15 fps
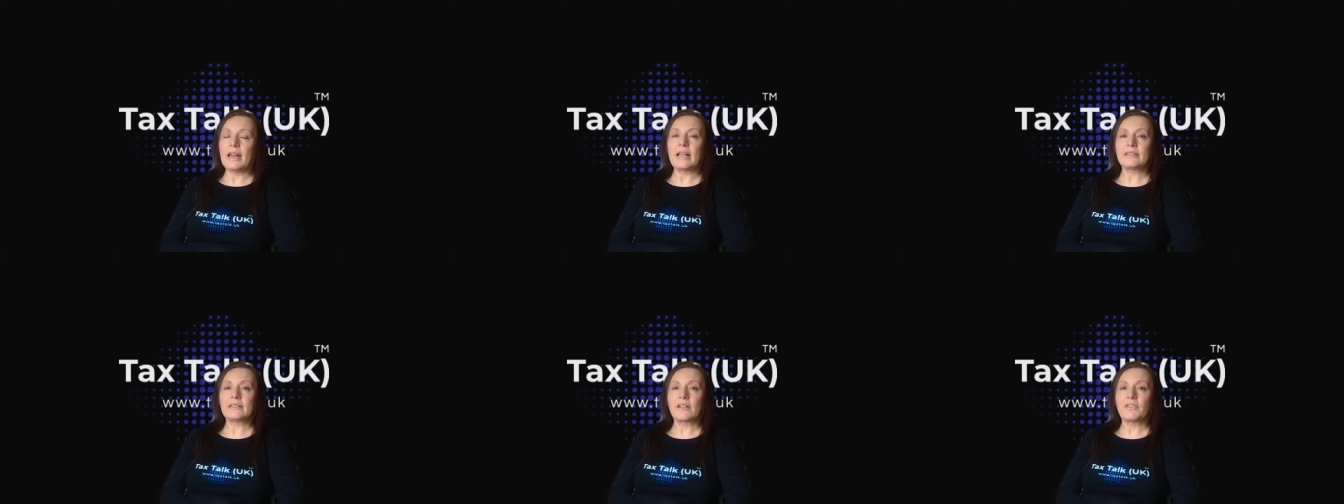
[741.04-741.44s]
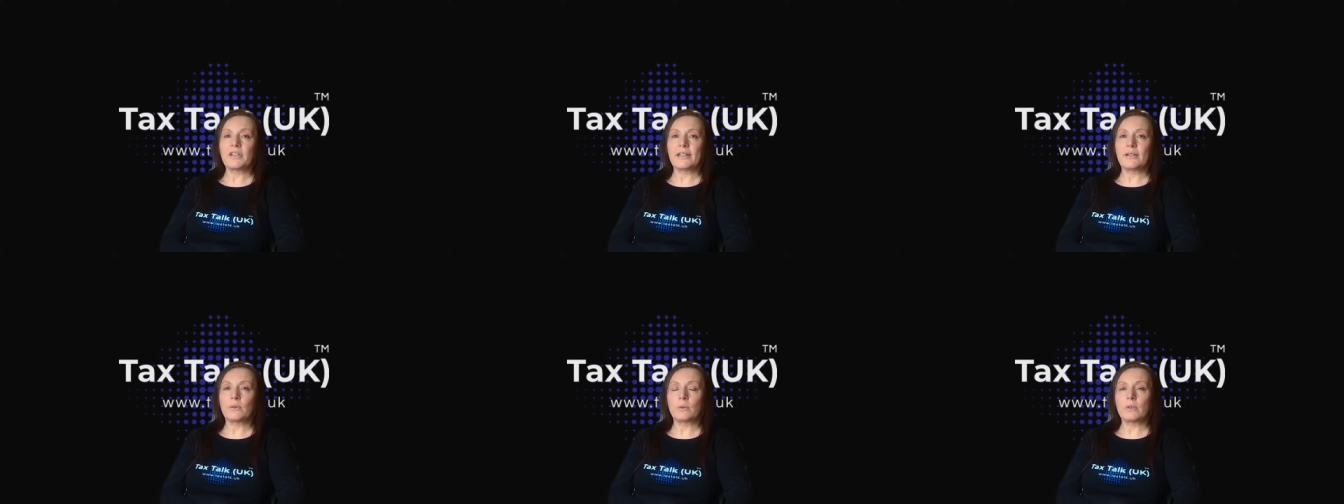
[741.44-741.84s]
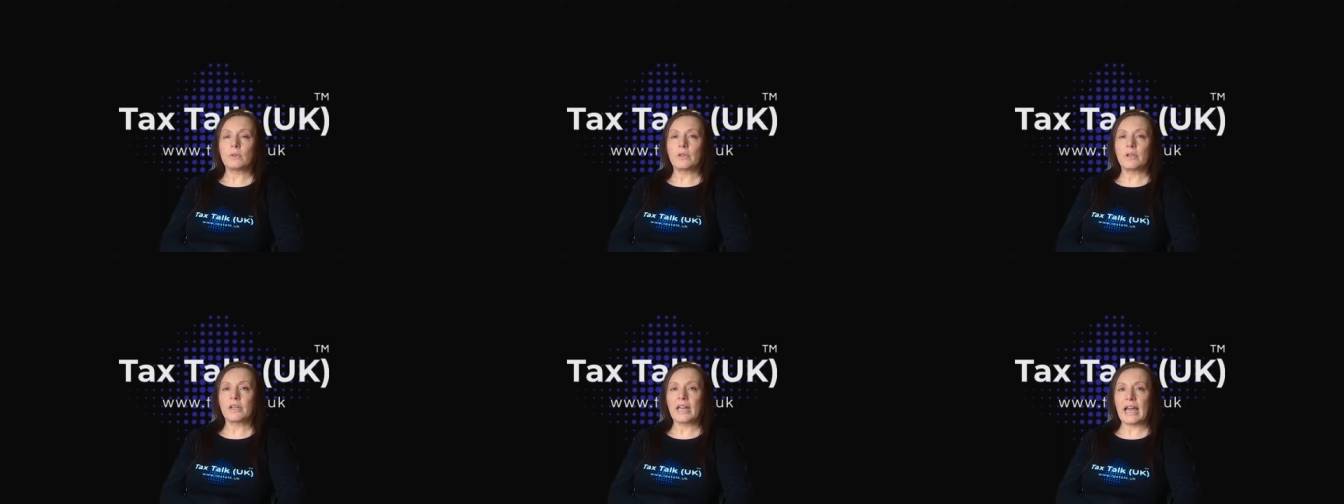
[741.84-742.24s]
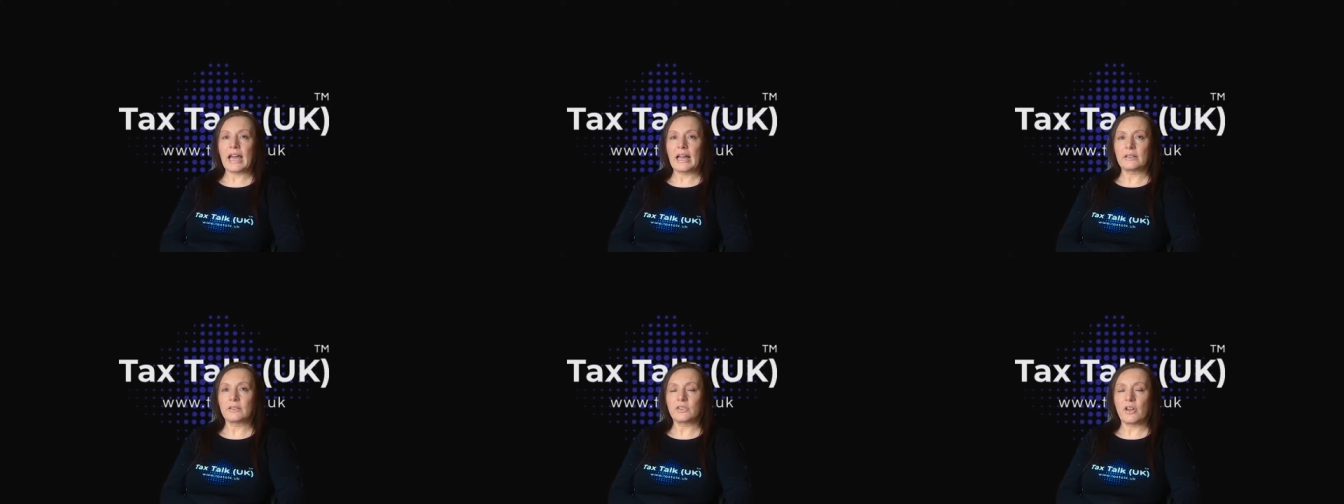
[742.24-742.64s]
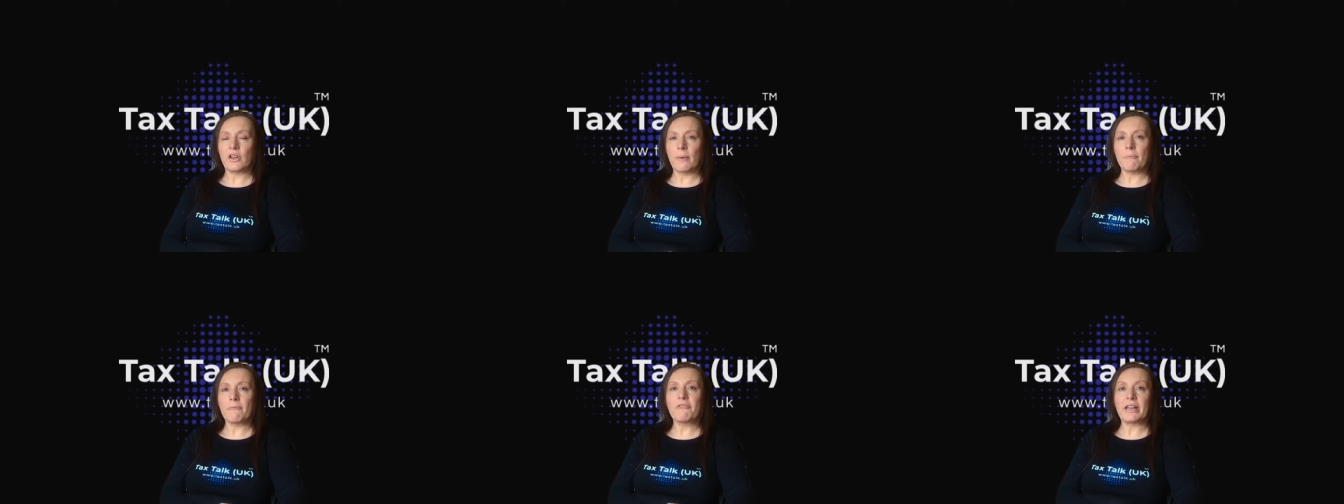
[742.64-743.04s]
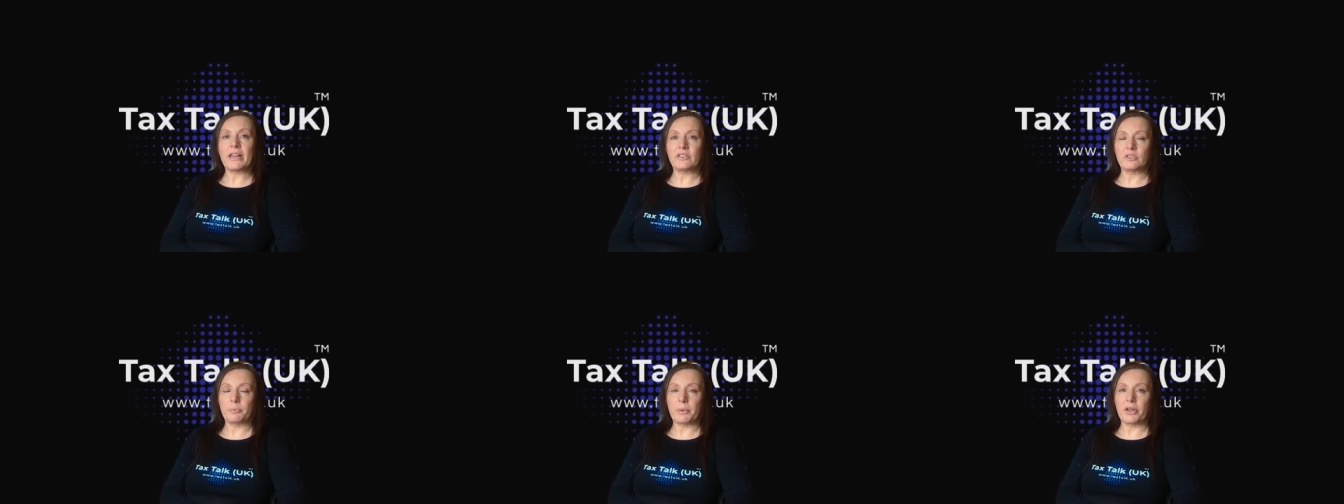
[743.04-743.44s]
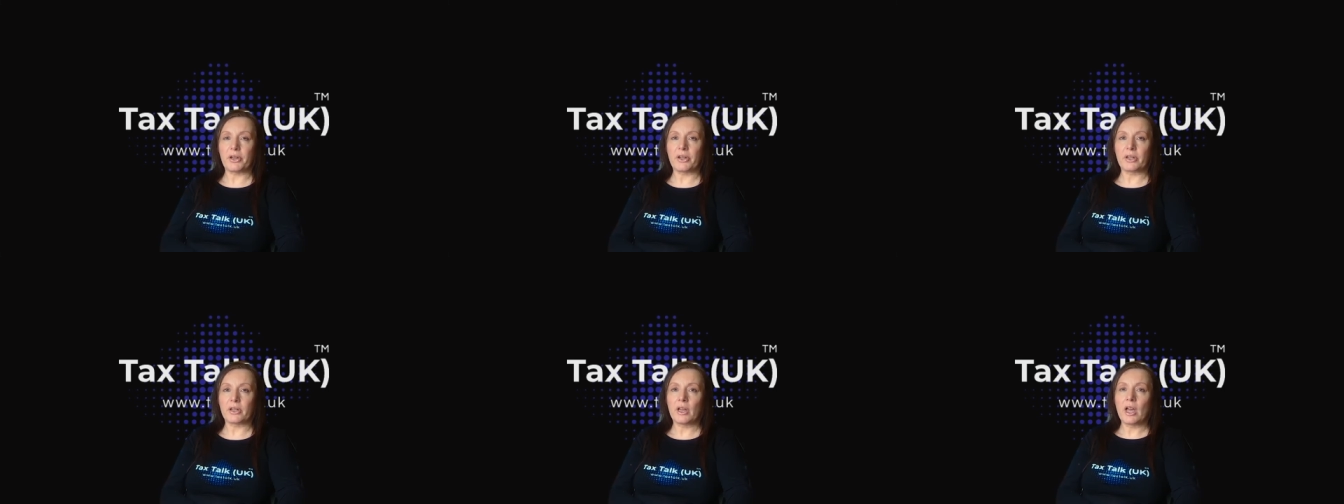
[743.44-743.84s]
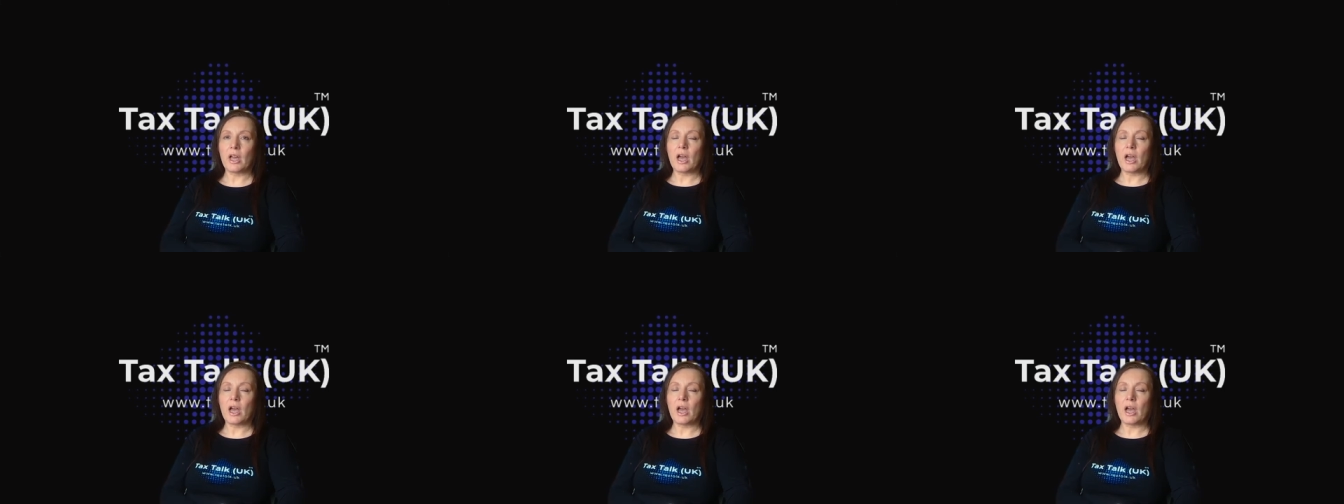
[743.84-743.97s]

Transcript: let's have a little look at um, facebook